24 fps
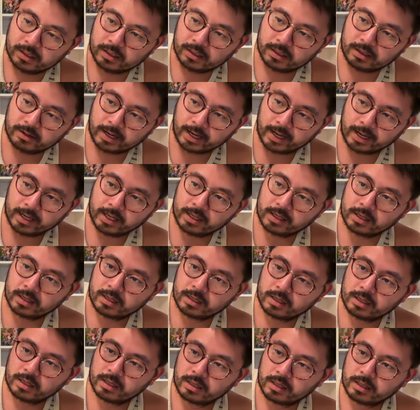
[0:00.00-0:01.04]
Okay.
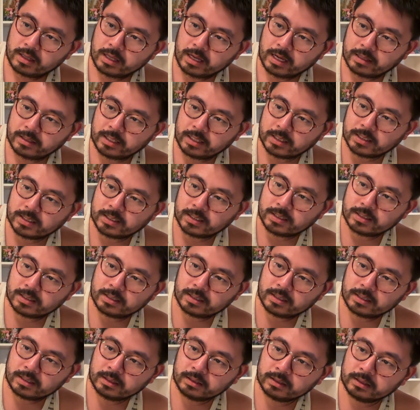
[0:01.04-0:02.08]
And this,
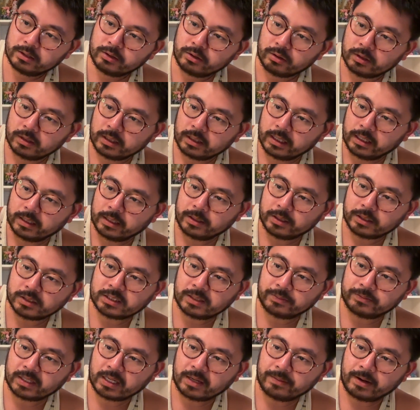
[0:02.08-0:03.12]
literally, there's
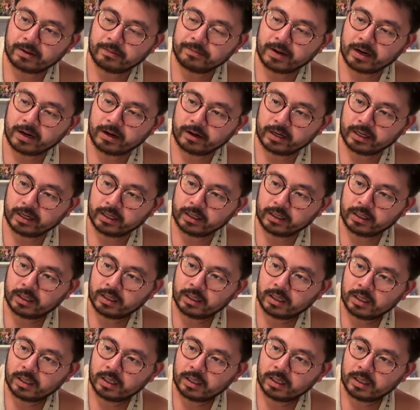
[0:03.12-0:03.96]
something about Mary,